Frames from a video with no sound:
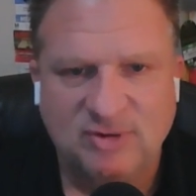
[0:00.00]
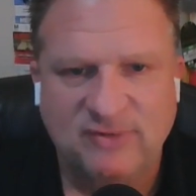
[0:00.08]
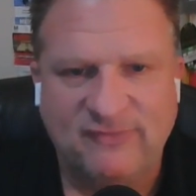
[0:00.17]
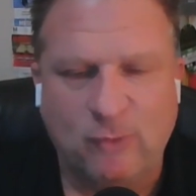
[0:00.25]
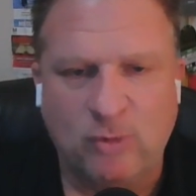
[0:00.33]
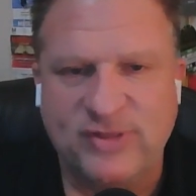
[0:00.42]

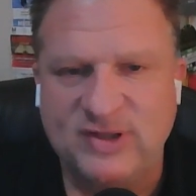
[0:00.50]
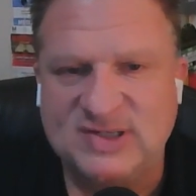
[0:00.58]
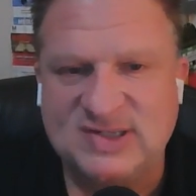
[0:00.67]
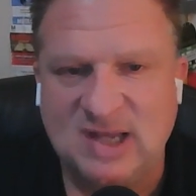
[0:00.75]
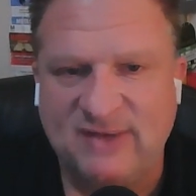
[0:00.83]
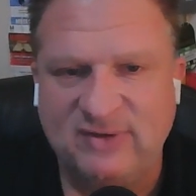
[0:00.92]
Fourth and
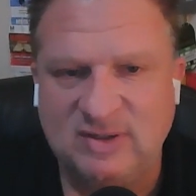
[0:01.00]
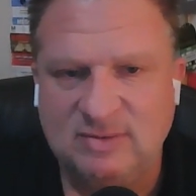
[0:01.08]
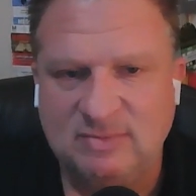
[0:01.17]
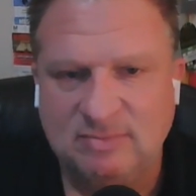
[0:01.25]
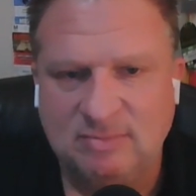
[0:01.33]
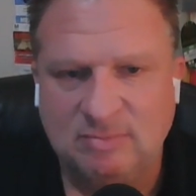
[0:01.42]

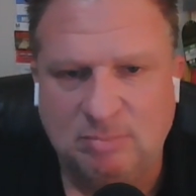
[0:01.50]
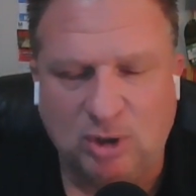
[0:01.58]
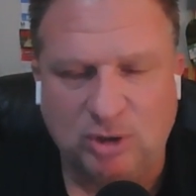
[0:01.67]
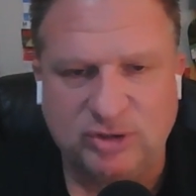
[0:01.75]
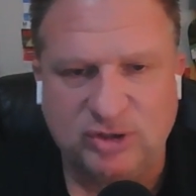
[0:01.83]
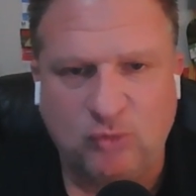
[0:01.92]
seven,
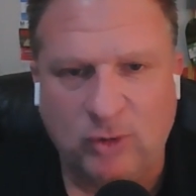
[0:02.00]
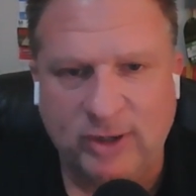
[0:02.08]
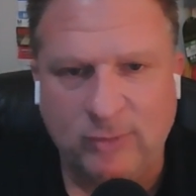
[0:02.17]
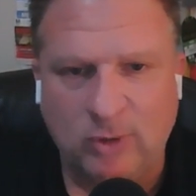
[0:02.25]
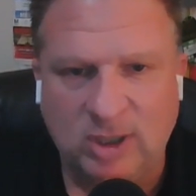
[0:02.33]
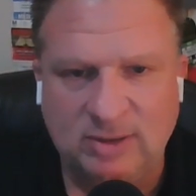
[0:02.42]
ball at the
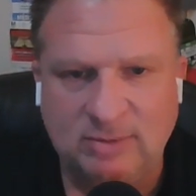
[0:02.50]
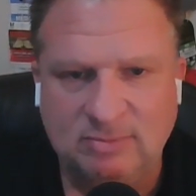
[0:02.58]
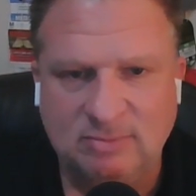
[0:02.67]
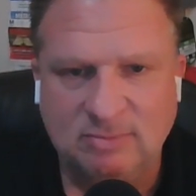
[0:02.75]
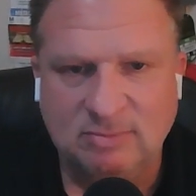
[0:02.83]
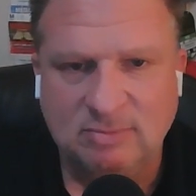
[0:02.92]
21.
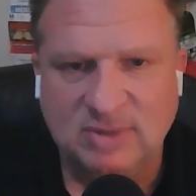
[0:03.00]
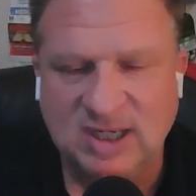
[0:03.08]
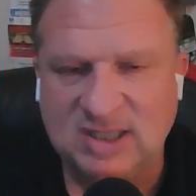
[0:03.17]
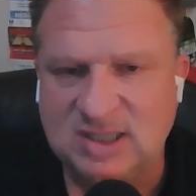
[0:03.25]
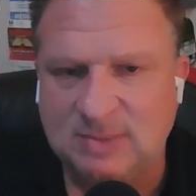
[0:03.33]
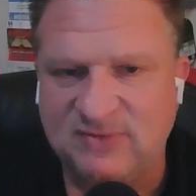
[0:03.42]
They
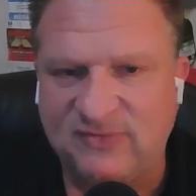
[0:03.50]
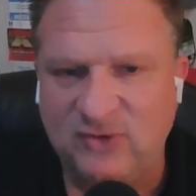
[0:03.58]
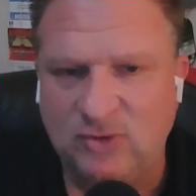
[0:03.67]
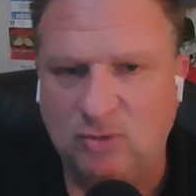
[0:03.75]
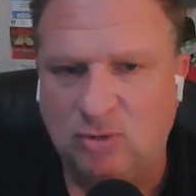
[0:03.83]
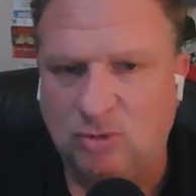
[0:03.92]
attempt a
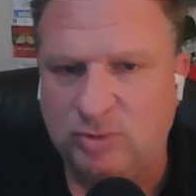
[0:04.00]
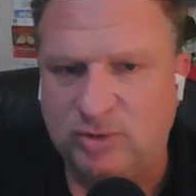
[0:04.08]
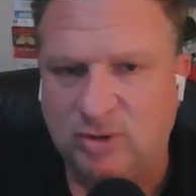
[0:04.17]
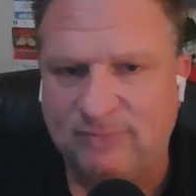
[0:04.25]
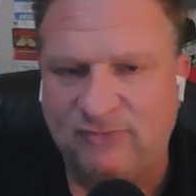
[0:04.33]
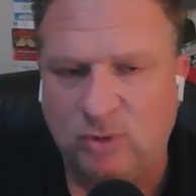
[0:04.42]
field goal when
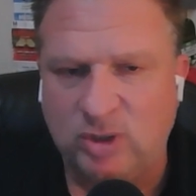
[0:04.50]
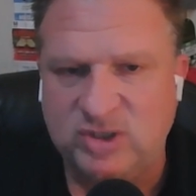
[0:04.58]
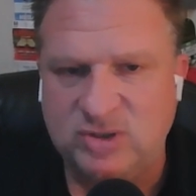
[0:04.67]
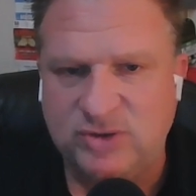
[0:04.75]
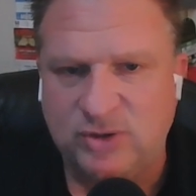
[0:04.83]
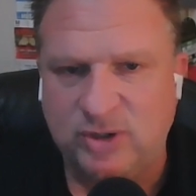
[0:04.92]
they're up
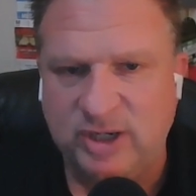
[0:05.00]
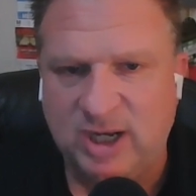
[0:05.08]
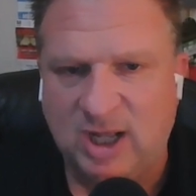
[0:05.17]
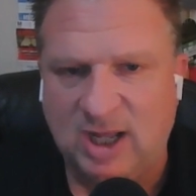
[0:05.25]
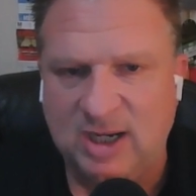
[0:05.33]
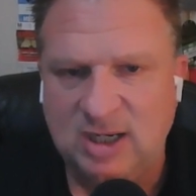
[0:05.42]
42
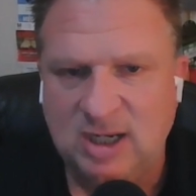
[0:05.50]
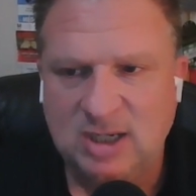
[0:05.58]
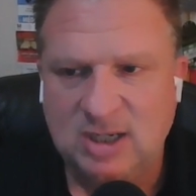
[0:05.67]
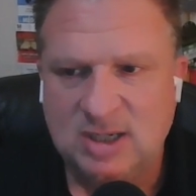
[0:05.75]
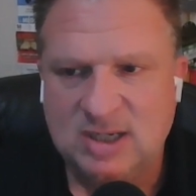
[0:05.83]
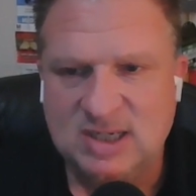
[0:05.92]
39.
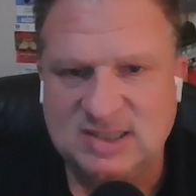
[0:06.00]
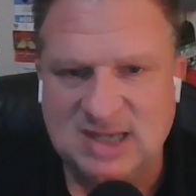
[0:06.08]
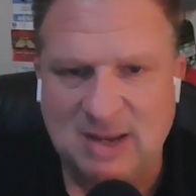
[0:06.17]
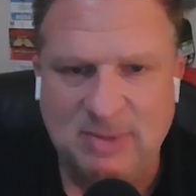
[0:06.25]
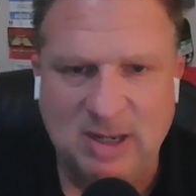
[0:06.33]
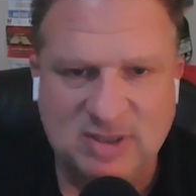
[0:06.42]
Is
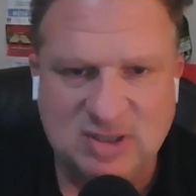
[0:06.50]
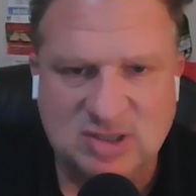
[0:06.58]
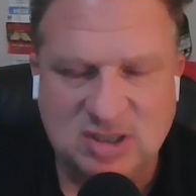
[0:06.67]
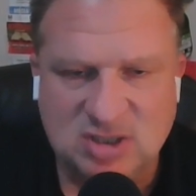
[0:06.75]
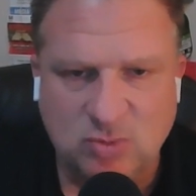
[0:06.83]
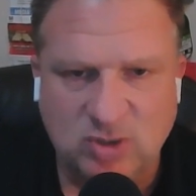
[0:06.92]
that maybe a
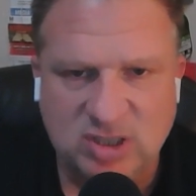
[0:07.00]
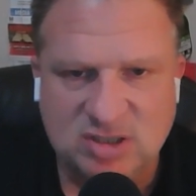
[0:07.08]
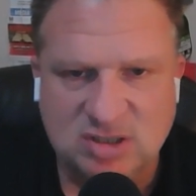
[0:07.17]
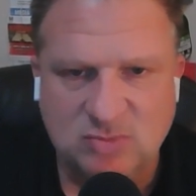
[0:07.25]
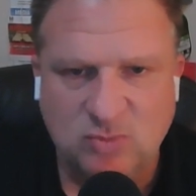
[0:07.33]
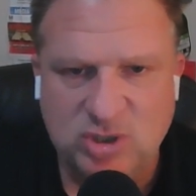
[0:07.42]

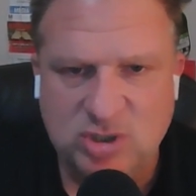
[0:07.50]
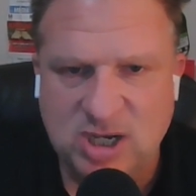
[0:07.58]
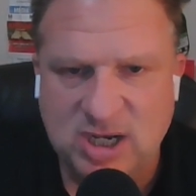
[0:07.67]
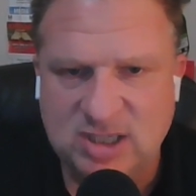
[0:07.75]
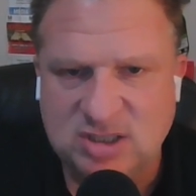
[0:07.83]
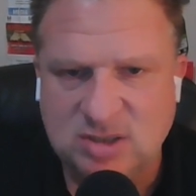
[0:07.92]
situation where you
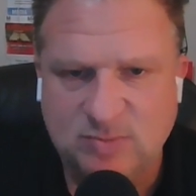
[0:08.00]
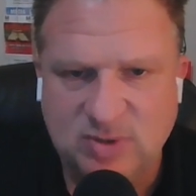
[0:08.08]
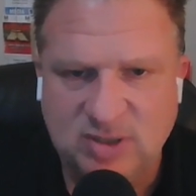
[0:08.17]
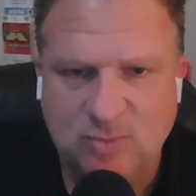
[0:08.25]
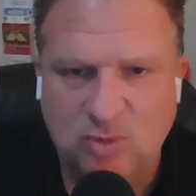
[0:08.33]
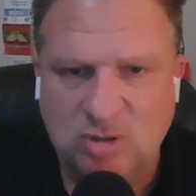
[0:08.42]
guys should
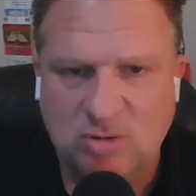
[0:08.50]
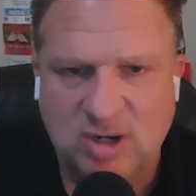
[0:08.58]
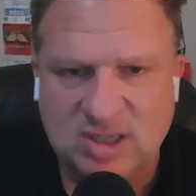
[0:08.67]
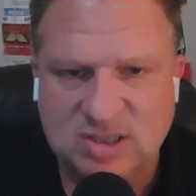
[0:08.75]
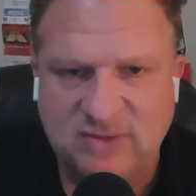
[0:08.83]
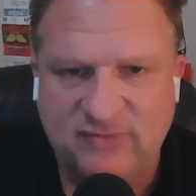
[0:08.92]
be more
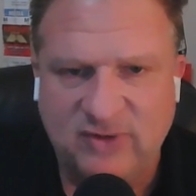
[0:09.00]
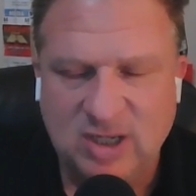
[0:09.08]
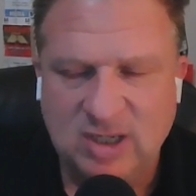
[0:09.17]
aggressive?